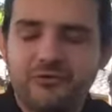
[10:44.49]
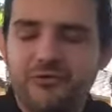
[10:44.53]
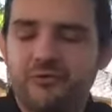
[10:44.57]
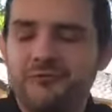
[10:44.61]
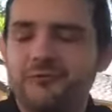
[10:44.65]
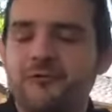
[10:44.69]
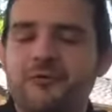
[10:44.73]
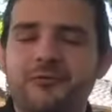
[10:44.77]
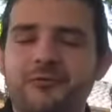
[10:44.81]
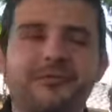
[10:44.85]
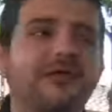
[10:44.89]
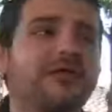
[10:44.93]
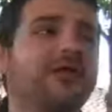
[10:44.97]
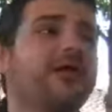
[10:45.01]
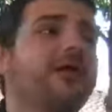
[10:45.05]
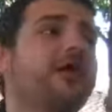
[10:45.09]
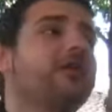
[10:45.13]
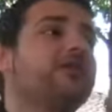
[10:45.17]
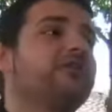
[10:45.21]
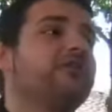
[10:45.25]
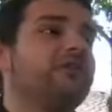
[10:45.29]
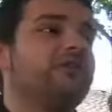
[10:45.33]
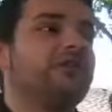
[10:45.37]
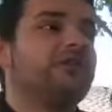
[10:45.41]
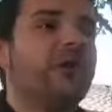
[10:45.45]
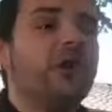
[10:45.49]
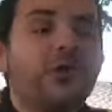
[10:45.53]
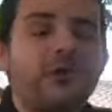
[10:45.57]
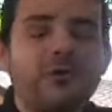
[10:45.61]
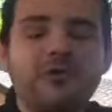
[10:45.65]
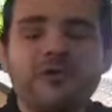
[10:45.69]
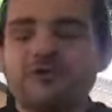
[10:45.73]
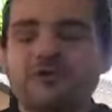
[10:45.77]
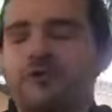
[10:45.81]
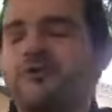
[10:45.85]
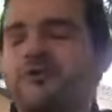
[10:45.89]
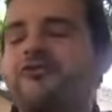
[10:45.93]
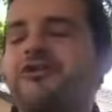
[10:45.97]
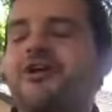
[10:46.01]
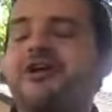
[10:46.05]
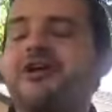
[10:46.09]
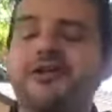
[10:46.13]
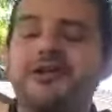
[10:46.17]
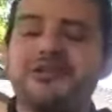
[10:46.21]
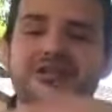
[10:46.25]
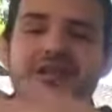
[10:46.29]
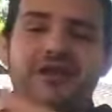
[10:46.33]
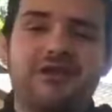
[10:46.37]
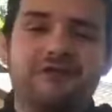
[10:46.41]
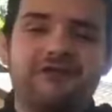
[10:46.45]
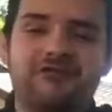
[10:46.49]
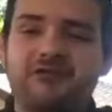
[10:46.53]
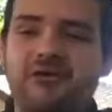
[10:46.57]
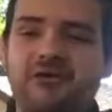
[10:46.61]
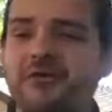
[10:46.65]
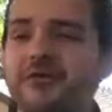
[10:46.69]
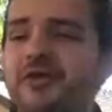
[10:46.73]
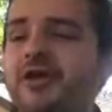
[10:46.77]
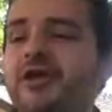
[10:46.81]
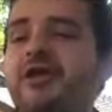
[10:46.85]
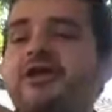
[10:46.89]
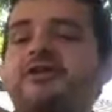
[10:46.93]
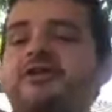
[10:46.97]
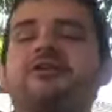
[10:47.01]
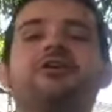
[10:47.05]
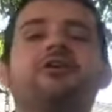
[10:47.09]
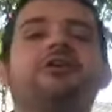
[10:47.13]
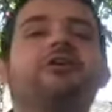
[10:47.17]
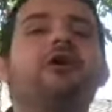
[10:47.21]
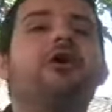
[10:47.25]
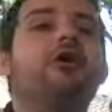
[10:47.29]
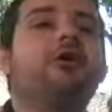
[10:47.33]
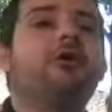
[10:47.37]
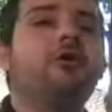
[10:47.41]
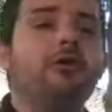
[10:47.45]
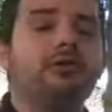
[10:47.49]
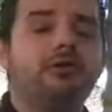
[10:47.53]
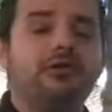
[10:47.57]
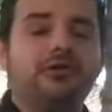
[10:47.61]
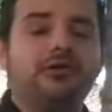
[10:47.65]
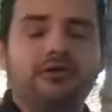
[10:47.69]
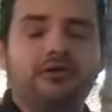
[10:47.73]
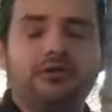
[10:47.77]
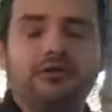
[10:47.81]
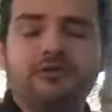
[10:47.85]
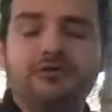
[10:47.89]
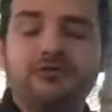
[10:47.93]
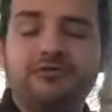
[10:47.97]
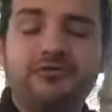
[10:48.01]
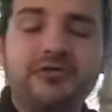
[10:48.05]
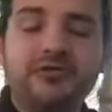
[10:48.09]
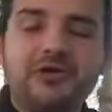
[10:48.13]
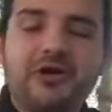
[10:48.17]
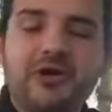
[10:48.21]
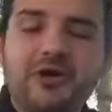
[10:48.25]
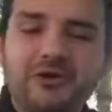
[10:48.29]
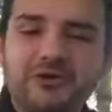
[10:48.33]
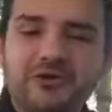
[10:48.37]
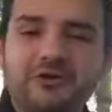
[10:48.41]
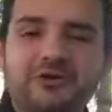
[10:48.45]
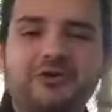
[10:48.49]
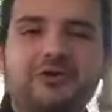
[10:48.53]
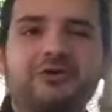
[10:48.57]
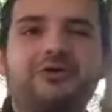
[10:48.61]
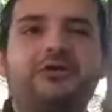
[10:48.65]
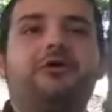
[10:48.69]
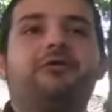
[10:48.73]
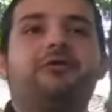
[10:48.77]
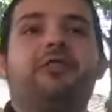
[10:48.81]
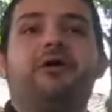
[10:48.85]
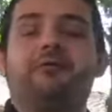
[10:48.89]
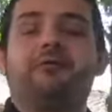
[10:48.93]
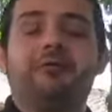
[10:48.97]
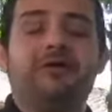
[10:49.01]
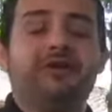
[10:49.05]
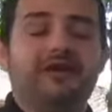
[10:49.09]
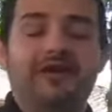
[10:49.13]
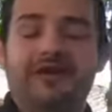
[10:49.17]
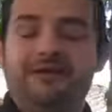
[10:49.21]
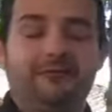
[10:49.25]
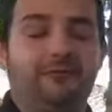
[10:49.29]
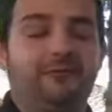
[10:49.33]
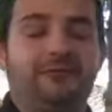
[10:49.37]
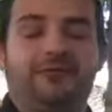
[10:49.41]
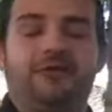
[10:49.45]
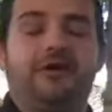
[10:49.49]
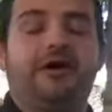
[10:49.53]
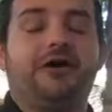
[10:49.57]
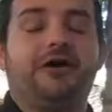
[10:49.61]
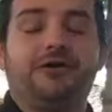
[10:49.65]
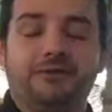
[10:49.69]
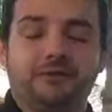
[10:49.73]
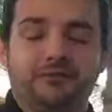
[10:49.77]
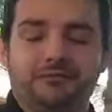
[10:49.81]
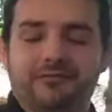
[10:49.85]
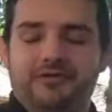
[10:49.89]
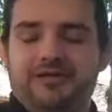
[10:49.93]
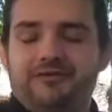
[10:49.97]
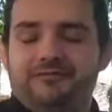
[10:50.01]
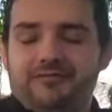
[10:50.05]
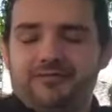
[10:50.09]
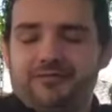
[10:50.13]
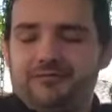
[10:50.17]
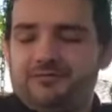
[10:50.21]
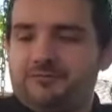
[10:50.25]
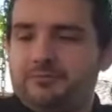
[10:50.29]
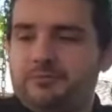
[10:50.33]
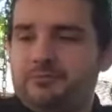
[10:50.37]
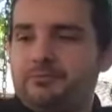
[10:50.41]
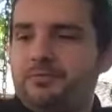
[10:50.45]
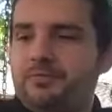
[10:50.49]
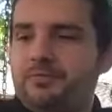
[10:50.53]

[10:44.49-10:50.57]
format, to go to a short track instead of Charlotte, to go use the underglow that we never thought or even